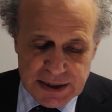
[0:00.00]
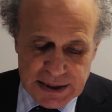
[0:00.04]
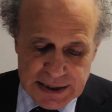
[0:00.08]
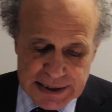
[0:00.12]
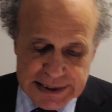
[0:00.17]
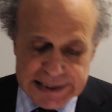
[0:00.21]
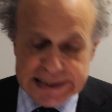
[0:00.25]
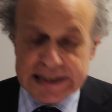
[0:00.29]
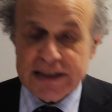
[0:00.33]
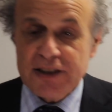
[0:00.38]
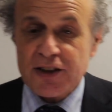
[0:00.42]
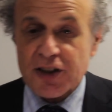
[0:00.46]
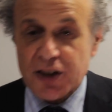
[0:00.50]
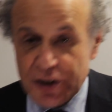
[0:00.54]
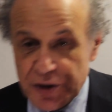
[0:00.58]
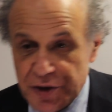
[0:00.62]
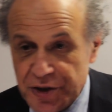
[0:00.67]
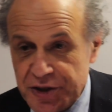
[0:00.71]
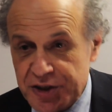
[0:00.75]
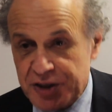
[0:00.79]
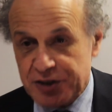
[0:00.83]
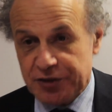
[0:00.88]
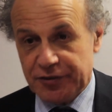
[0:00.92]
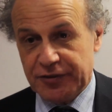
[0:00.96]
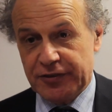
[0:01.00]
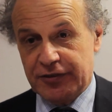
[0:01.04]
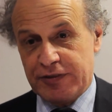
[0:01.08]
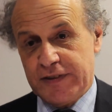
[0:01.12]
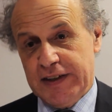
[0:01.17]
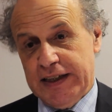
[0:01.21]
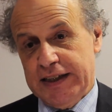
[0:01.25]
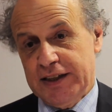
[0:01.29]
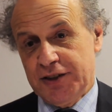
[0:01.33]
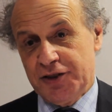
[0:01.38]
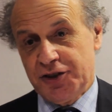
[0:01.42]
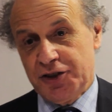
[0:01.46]
inclusive
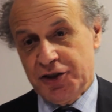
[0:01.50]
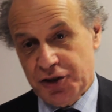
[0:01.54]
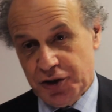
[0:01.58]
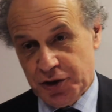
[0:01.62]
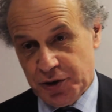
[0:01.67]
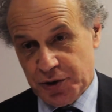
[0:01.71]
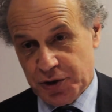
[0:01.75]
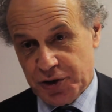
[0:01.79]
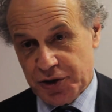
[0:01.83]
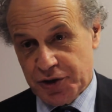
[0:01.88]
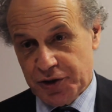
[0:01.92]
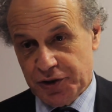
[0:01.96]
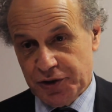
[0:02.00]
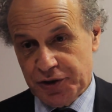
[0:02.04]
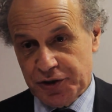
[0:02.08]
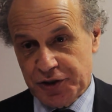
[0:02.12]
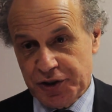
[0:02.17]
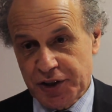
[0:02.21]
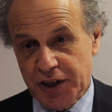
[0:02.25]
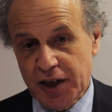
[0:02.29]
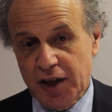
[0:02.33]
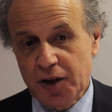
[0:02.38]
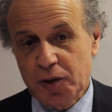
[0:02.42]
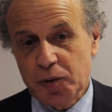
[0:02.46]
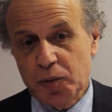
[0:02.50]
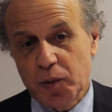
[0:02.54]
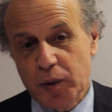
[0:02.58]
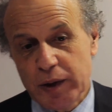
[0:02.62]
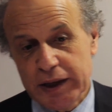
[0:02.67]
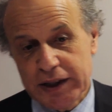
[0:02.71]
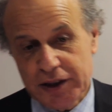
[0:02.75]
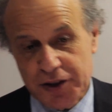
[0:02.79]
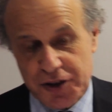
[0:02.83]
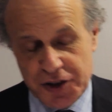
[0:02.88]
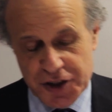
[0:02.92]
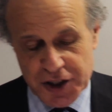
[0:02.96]
institutions
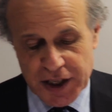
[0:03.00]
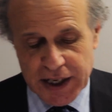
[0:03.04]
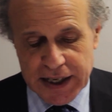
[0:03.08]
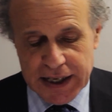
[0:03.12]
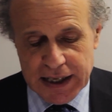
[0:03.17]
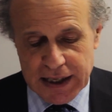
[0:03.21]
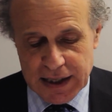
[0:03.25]
which